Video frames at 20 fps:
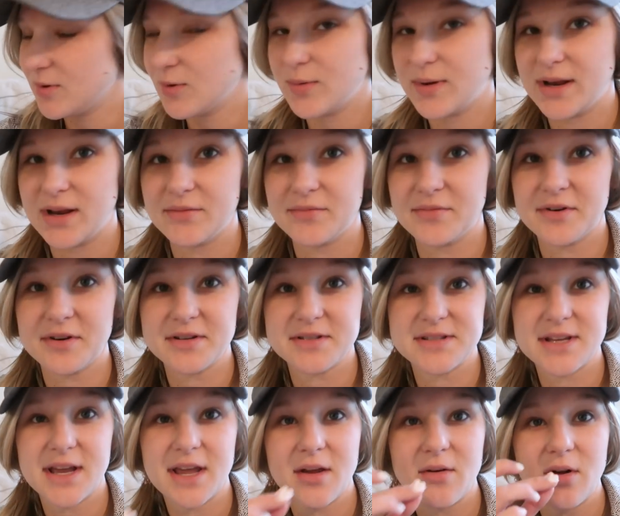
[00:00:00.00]
Went in for a
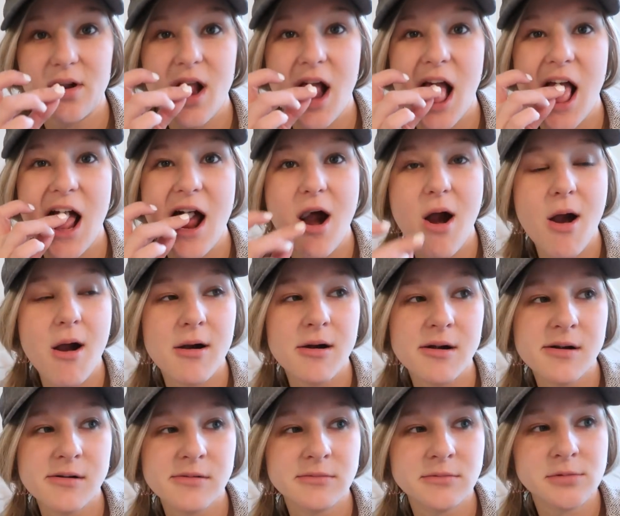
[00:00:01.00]
second one.
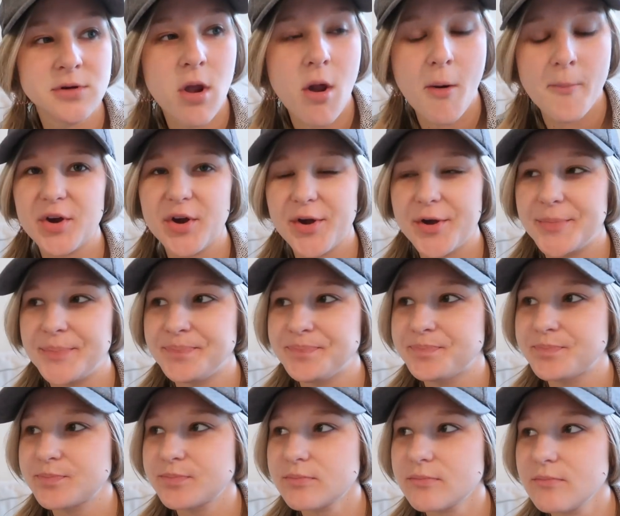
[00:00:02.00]
They're good.
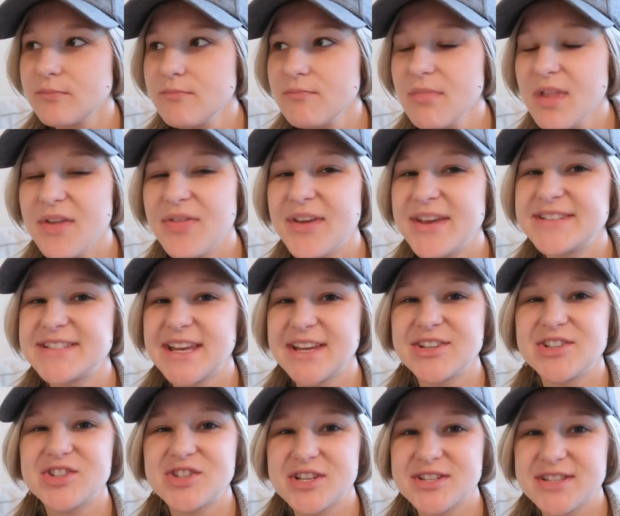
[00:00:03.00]
They
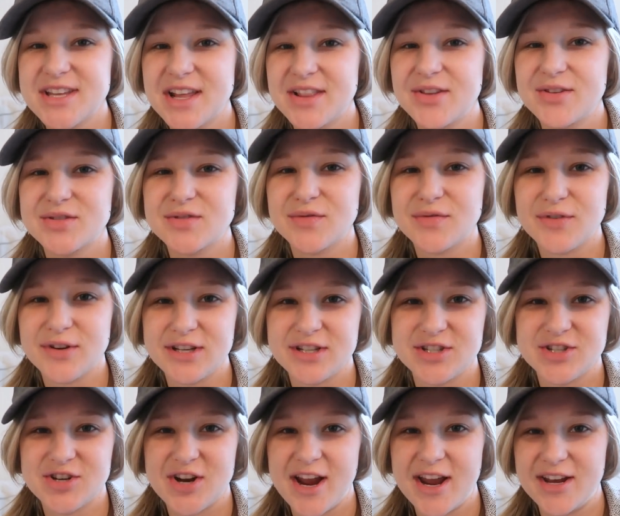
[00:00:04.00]
taste just like those
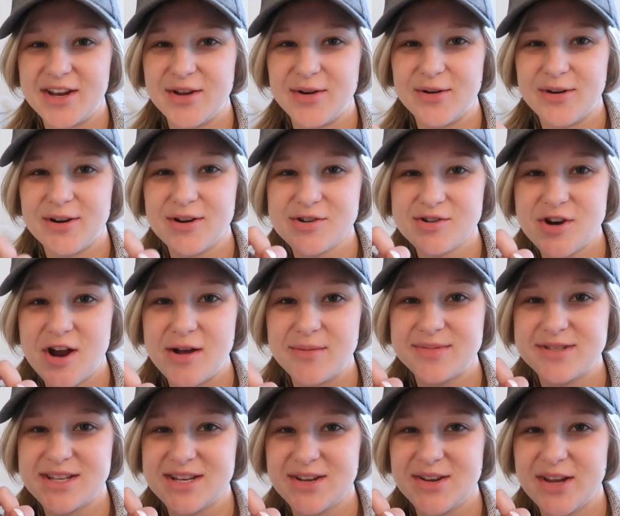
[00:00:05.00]
freeze-dried yogurt
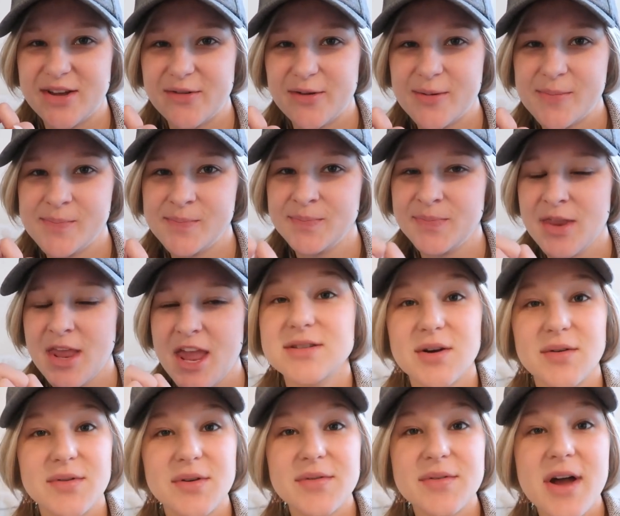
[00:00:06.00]
drops that you give them. So
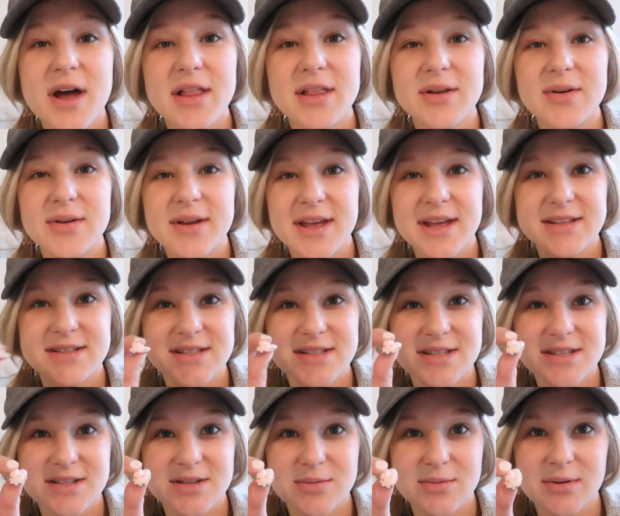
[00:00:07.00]
if you've got little kids,
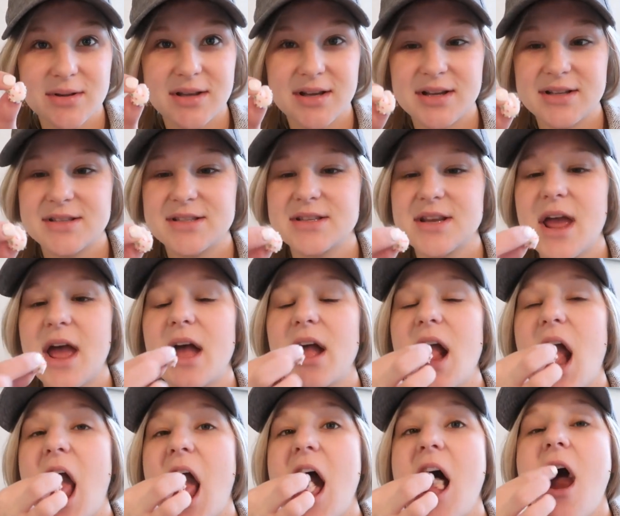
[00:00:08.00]
this is a really good
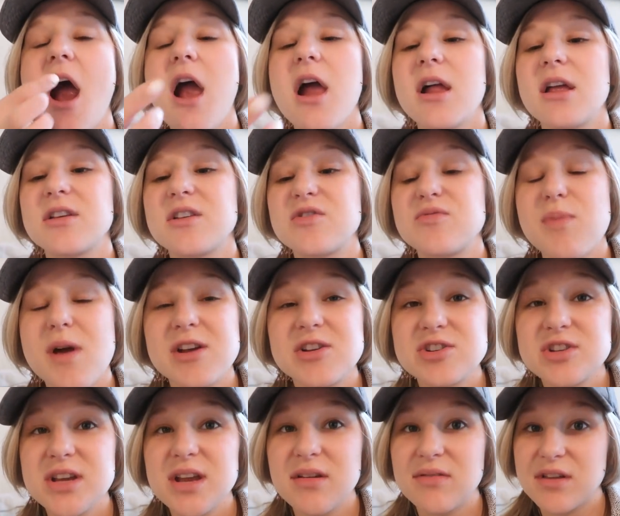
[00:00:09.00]
snack,
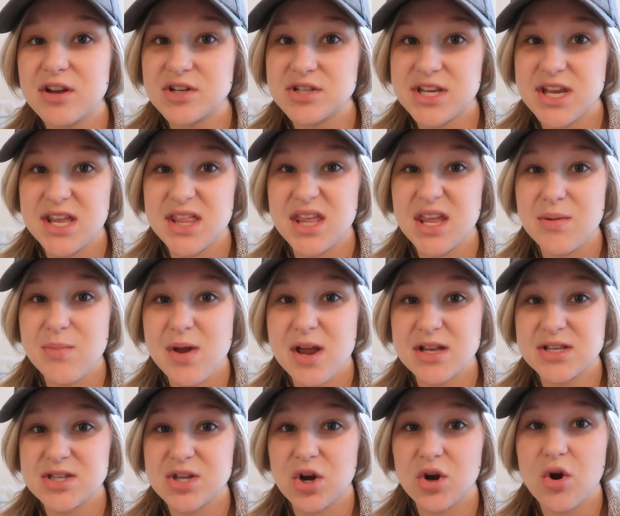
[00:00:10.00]
especially if they're teething
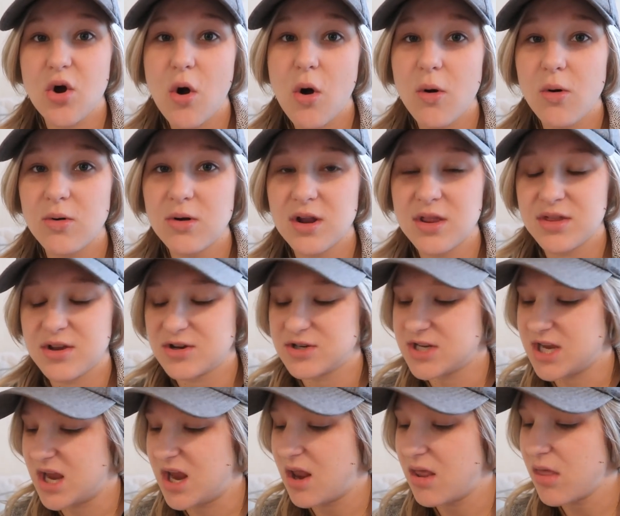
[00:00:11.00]
because they're cold on their
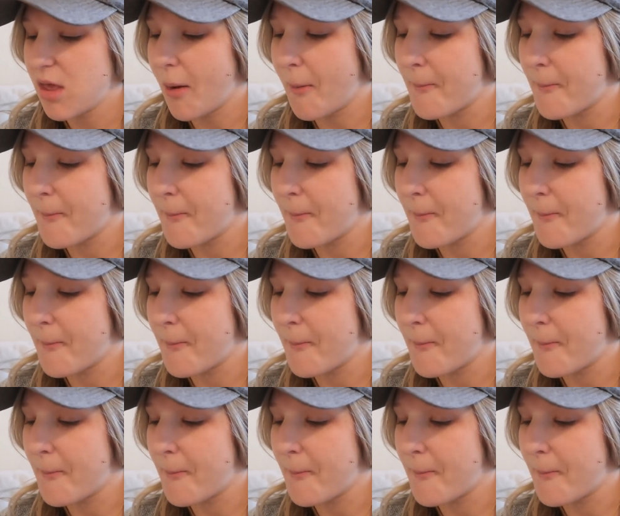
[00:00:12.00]
teeth.